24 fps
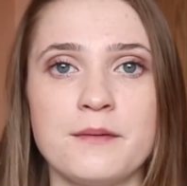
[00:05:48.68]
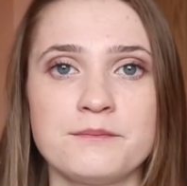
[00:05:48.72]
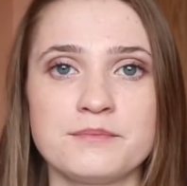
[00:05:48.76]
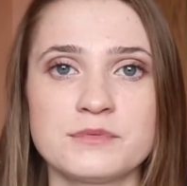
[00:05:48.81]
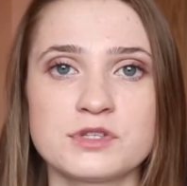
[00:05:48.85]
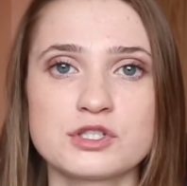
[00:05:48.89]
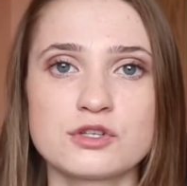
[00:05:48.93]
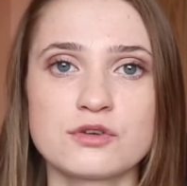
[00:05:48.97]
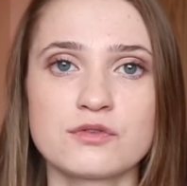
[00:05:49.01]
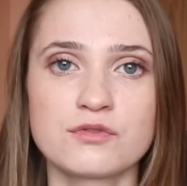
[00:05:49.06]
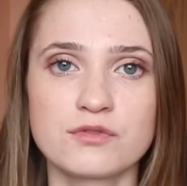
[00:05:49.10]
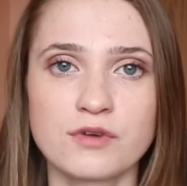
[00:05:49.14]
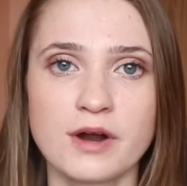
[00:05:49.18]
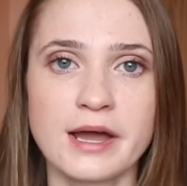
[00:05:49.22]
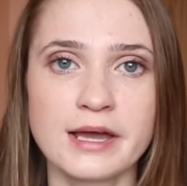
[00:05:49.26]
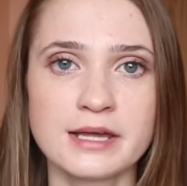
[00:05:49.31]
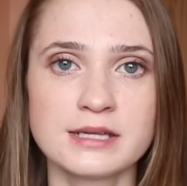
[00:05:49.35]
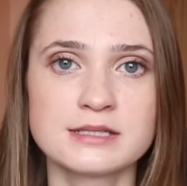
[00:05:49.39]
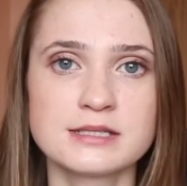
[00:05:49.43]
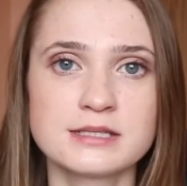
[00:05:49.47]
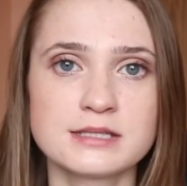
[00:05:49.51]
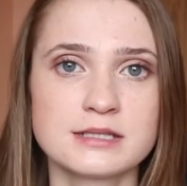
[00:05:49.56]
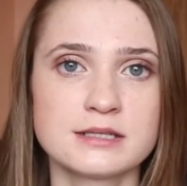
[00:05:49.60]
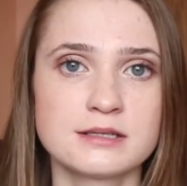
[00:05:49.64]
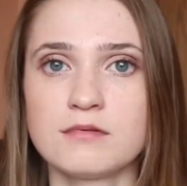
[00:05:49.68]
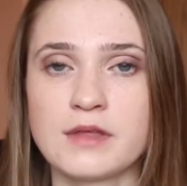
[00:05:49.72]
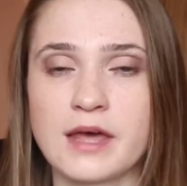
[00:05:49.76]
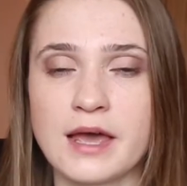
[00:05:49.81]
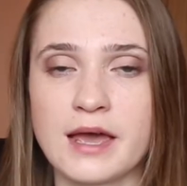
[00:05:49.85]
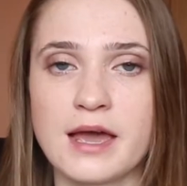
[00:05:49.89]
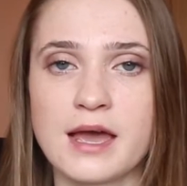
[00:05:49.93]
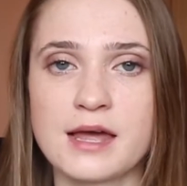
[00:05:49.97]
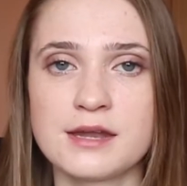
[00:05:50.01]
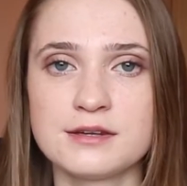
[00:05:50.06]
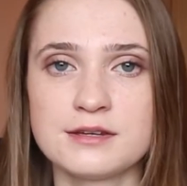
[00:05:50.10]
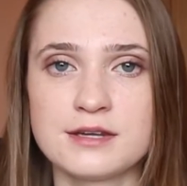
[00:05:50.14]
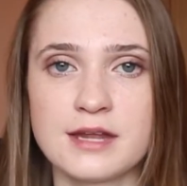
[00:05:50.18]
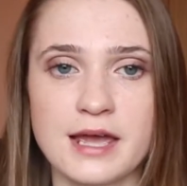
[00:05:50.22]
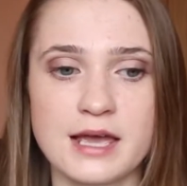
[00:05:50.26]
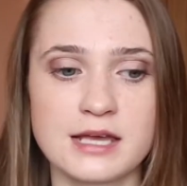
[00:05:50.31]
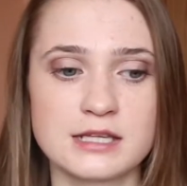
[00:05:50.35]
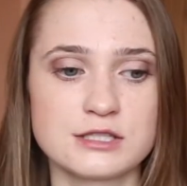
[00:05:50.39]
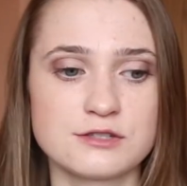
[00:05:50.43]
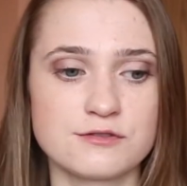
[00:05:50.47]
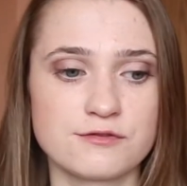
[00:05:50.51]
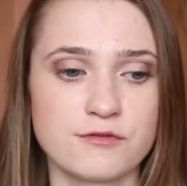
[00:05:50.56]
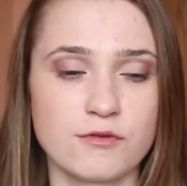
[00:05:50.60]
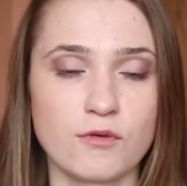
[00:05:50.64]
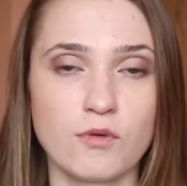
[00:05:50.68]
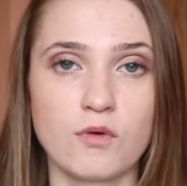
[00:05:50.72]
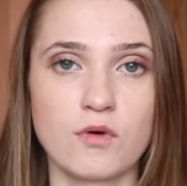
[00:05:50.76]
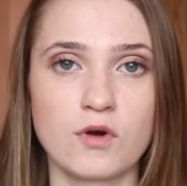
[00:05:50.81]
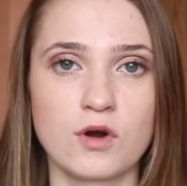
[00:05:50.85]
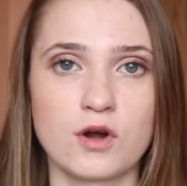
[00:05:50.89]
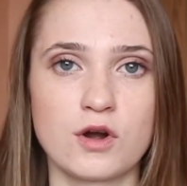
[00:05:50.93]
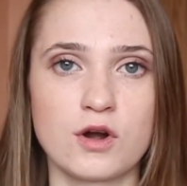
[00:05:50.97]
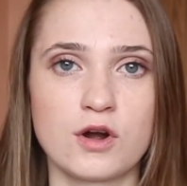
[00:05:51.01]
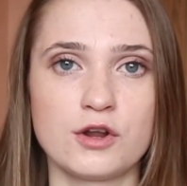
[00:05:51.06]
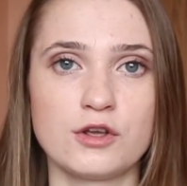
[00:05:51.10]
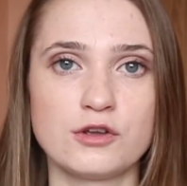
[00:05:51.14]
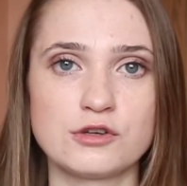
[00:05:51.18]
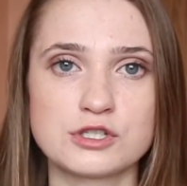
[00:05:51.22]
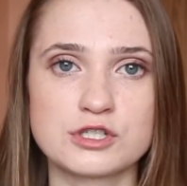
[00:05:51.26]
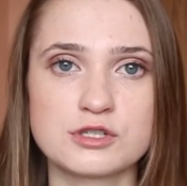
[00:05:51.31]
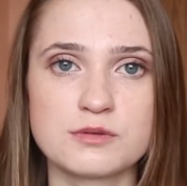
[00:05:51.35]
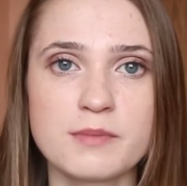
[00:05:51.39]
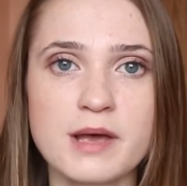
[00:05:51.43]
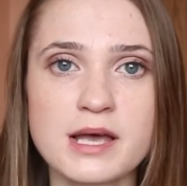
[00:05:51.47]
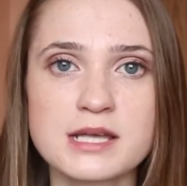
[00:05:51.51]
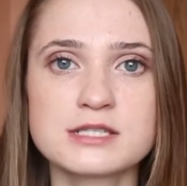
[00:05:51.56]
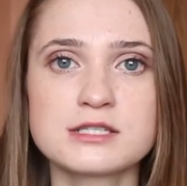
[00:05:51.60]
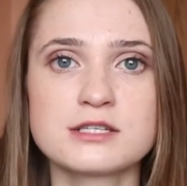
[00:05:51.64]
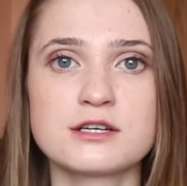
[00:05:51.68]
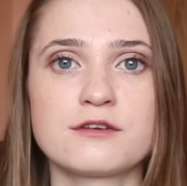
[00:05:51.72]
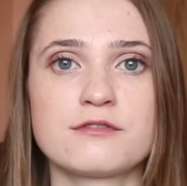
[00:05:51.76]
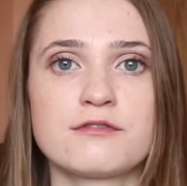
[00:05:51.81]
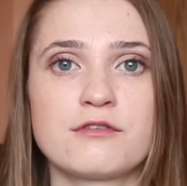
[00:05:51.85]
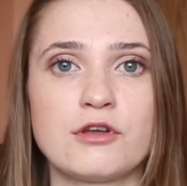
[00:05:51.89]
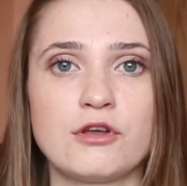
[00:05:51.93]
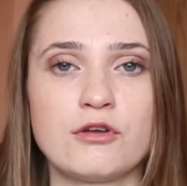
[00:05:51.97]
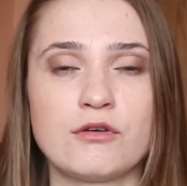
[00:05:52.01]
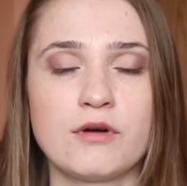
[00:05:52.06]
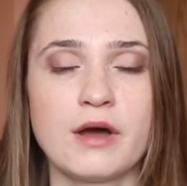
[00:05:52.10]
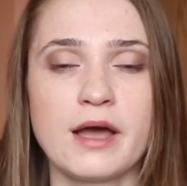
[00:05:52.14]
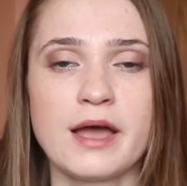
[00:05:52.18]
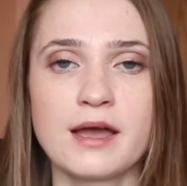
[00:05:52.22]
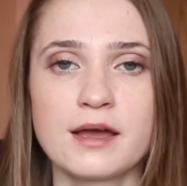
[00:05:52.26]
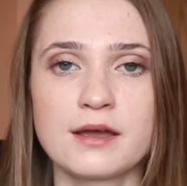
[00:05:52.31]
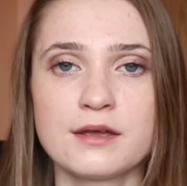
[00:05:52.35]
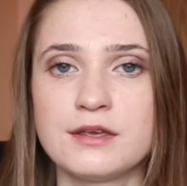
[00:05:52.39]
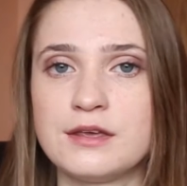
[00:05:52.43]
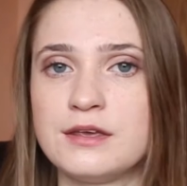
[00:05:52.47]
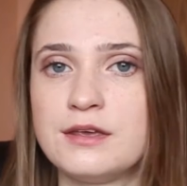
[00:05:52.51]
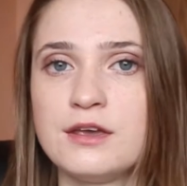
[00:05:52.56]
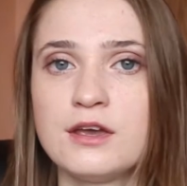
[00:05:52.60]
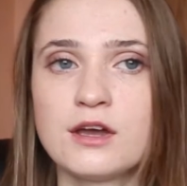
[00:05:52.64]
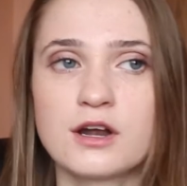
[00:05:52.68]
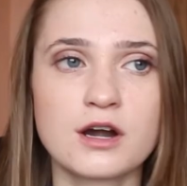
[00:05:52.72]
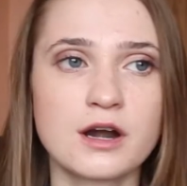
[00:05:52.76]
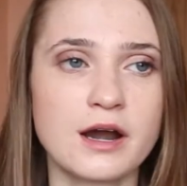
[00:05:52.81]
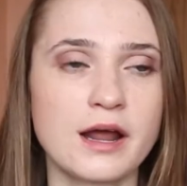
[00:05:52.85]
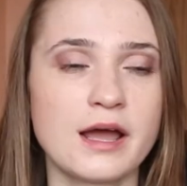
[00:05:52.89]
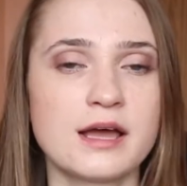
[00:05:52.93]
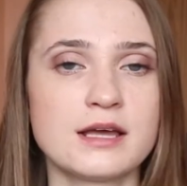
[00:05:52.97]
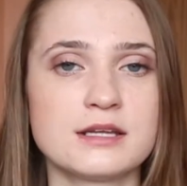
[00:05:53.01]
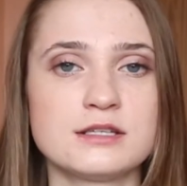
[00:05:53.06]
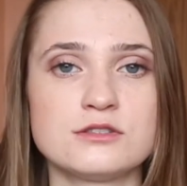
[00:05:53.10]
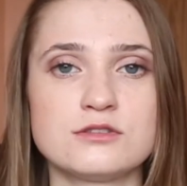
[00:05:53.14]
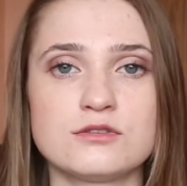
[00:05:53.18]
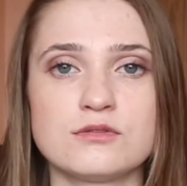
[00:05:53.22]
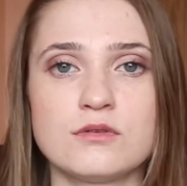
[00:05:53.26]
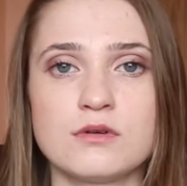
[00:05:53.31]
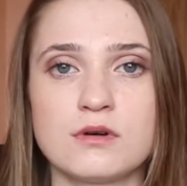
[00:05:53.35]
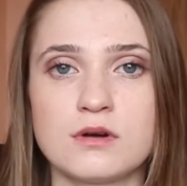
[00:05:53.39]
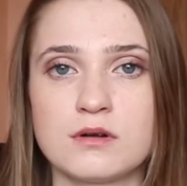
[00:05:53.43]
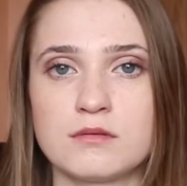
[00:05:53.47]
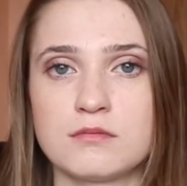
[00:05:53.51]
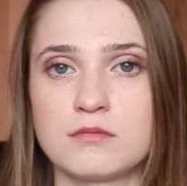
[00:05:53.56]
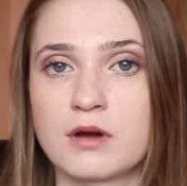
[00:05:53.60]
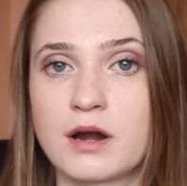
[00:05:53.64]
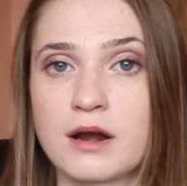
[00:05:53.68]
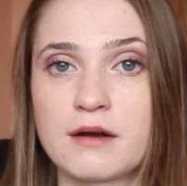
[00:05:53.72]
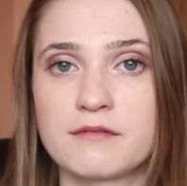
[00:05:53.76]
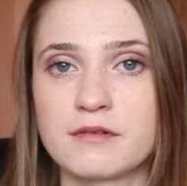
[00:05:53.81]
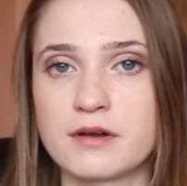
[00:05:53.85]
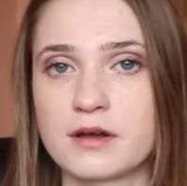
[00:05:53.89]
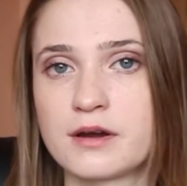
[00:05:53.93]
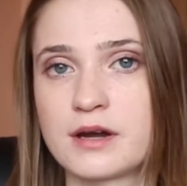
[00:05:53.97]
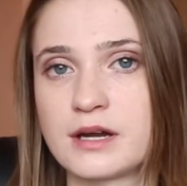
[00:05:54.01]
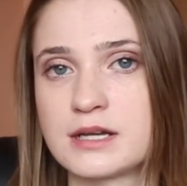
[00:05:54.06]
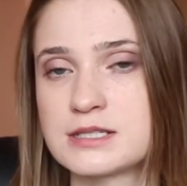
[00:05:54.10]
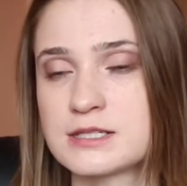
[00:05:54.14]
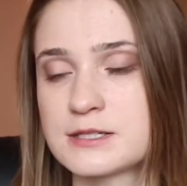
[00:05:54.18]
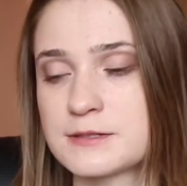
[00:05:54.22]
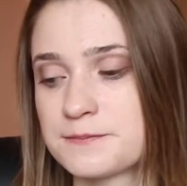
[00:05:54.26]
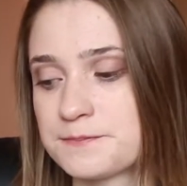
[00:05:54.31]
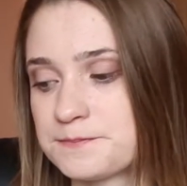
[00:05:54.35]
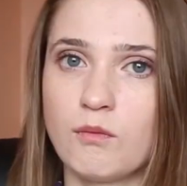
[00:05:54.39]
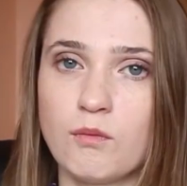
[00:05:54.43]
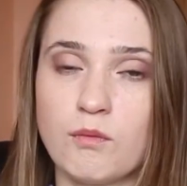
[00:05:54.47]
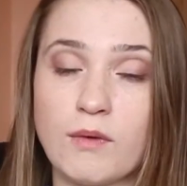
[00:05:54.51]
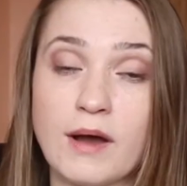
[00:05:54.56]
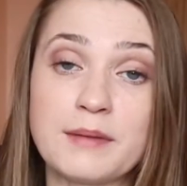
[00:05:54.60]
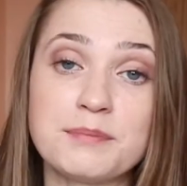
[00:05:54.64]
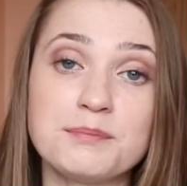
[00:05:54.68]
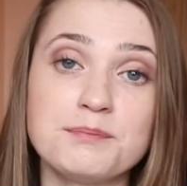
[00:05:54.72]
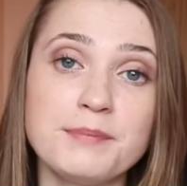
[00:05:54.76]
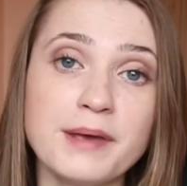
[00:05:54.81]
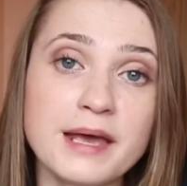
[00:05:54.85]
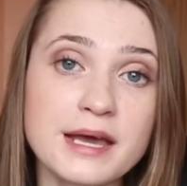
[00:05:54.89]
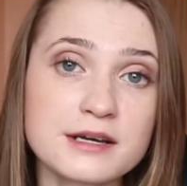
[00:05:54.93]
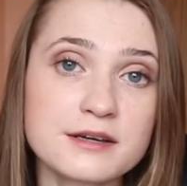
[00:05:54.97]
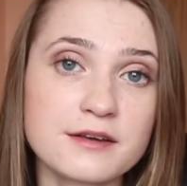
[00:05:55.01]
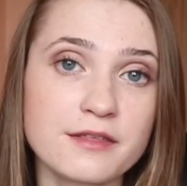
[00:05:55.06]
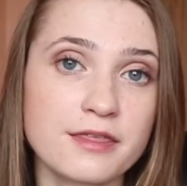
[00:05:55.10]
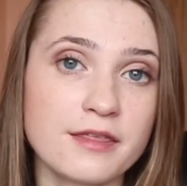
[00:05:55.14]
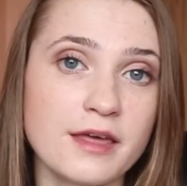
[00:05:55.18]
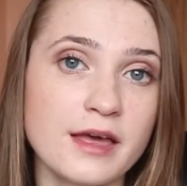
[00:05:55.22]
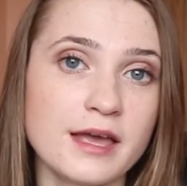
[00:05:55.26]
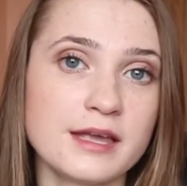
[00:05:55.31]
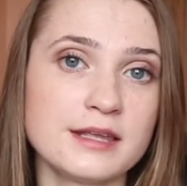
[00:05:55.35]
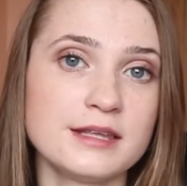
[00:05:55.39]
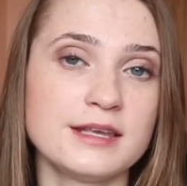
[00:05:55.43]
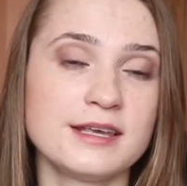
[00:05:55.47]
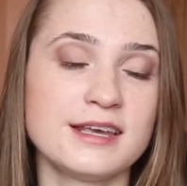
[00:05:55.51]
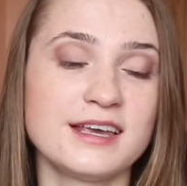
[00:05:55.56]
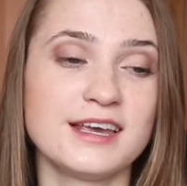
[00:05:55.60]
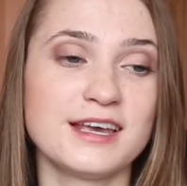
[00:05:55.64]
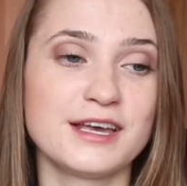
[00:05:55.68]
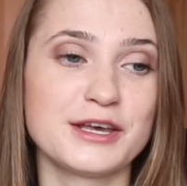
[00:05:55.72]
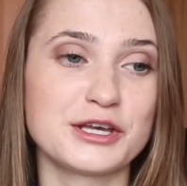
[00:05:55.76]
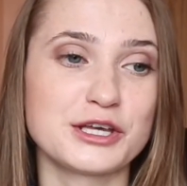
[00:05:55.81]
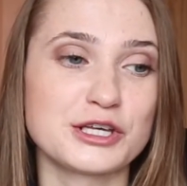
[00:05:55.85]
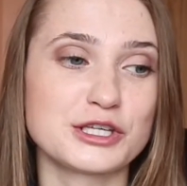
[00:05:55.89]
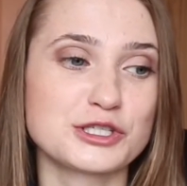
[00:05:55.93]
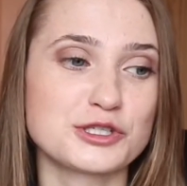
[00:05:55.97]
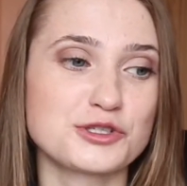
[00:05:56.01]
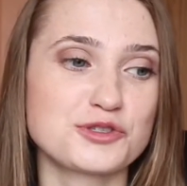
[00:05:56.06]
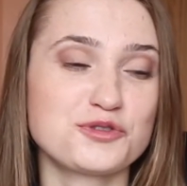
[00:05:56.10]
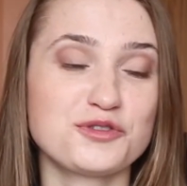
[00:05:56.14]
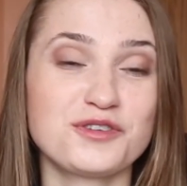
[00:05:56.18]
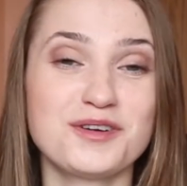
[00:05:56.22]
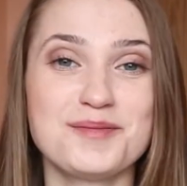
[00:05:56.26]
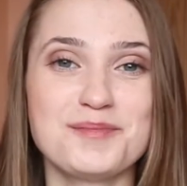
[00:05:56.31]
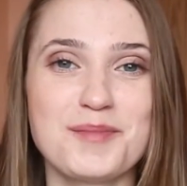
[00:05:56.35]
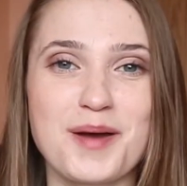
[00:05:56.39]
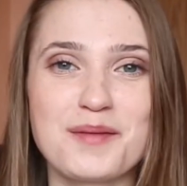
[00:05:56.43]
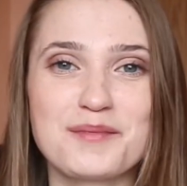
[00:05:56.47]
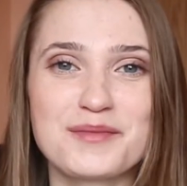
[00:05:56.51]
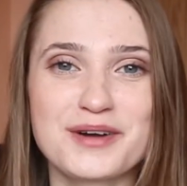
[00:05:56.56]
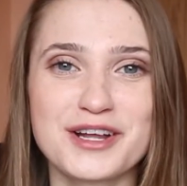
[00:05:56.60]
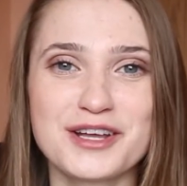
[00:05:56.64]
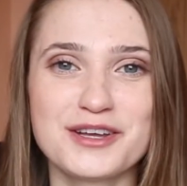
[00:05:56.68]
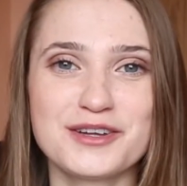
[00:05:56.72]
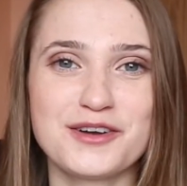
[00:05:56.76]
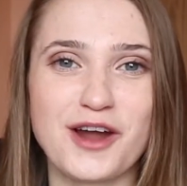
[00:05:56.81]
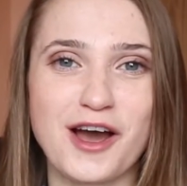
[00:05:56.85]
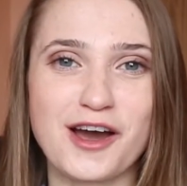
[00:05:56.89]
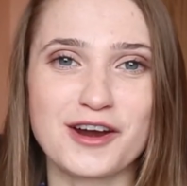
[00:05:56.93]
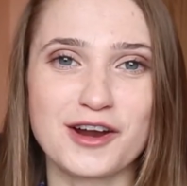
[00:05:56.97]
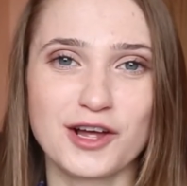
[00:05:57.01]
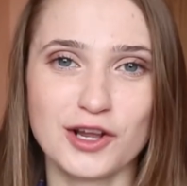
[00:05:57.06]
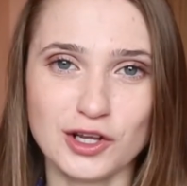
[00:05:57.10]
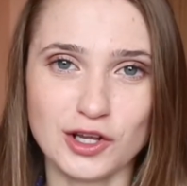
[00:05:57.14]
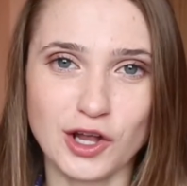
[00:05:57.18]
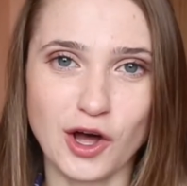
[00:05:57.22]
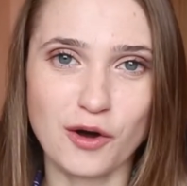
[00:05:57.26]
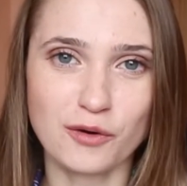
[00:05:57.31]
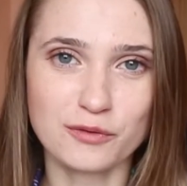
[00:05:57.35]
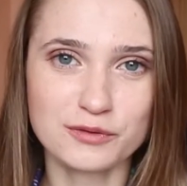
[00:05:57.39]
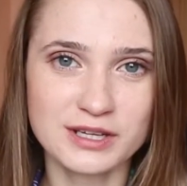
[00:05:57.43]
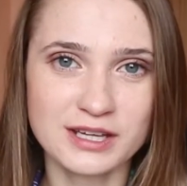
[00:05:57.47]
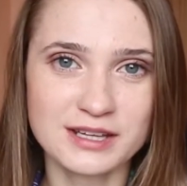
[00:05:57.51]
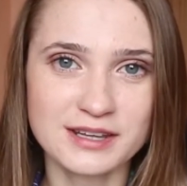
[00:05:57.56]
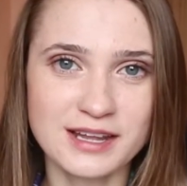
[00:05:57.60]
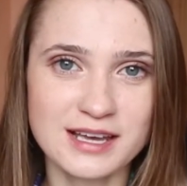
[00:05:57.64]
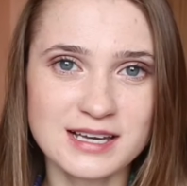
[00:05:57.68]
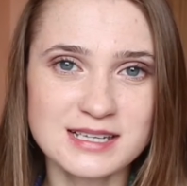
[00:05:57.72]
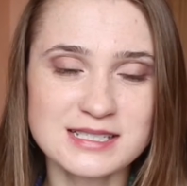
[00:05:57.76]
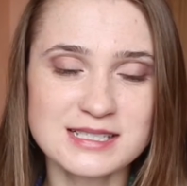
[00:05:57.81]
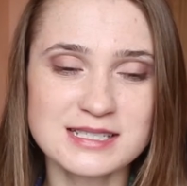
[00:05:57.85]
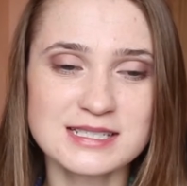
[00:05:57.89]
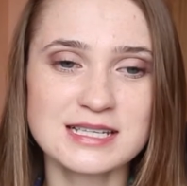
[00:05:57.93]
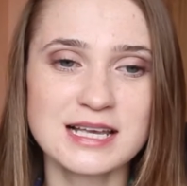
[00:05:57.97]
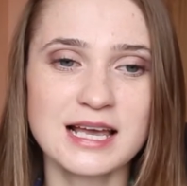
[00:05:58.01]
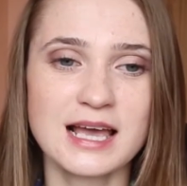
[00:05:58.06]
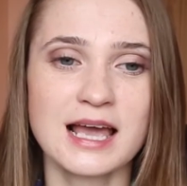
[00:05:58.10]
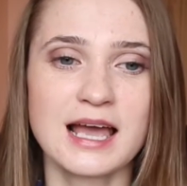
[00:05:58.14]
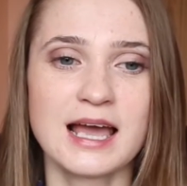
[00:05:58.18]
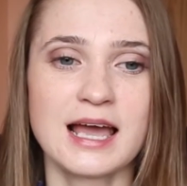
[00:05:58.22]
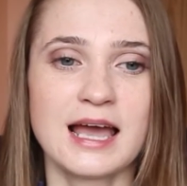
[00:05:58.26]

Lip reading: So write the end dates for your semester, for your year end, or whatever it is. One big thing is to remember you're not alone in this.